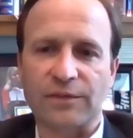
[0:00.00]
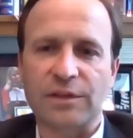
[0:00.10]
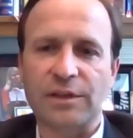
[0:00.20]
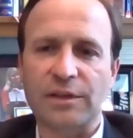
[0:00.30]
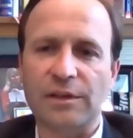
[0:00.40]

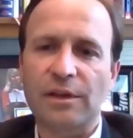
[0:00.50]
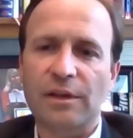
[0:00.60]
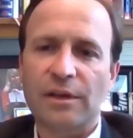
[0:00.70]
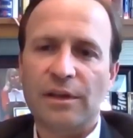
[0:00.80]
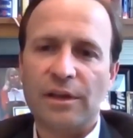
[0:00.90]
seen
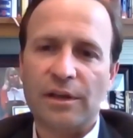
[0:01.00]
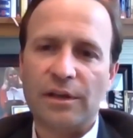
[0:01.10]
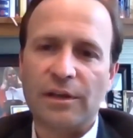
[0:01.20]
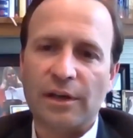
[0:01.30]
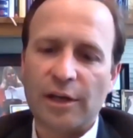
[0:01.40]

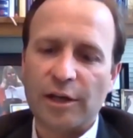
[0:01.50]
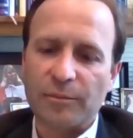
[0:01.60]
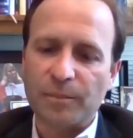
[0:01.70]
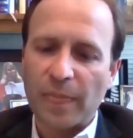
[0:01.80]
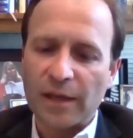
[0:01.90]
in
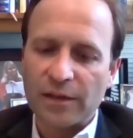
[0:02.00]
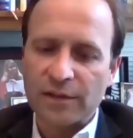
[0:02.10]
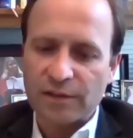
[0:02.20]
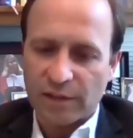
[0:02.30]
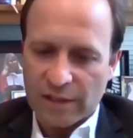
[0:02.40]

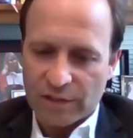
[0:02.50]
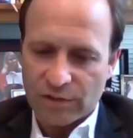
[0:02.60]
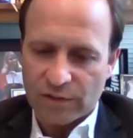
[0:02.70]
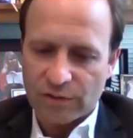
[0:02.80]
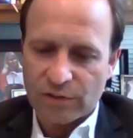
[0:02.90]
this
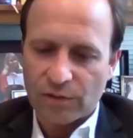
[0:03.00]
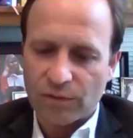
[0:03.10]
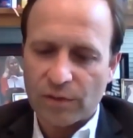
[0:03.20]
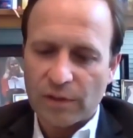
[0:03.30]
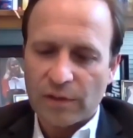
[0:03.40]
election.
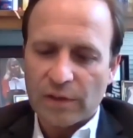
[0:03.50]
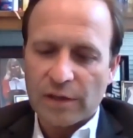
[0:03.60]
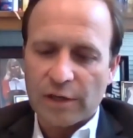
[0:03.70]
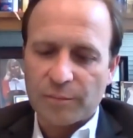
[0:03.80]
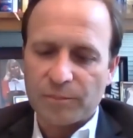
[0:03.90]
So
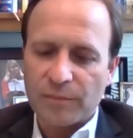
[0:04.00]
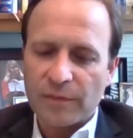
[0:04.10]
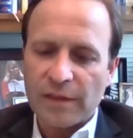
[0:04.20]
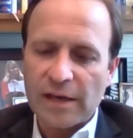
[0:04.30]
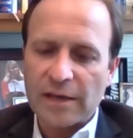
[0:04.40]

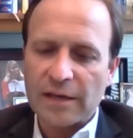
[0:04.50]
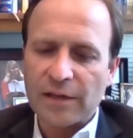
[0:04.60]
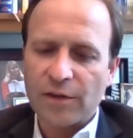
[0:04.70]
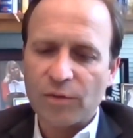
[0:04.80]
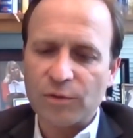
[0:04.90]
that I
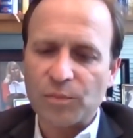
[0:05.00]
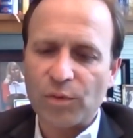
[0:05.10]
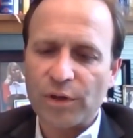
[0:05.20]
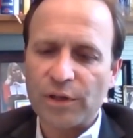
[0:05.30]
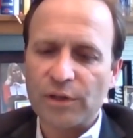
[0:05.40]
thought was
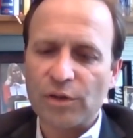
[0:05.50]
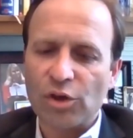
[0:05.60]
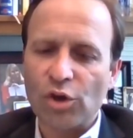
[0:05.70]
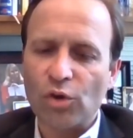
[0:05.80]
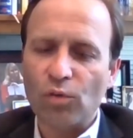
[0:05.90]
pretty
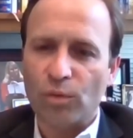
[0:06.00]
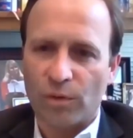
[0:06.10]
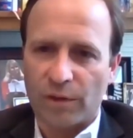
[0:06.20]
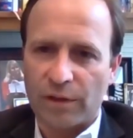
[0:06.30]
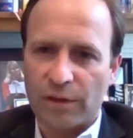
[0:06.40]

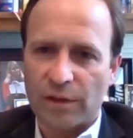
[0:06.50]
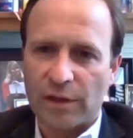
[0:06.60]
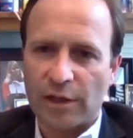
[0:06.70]
noteworthy.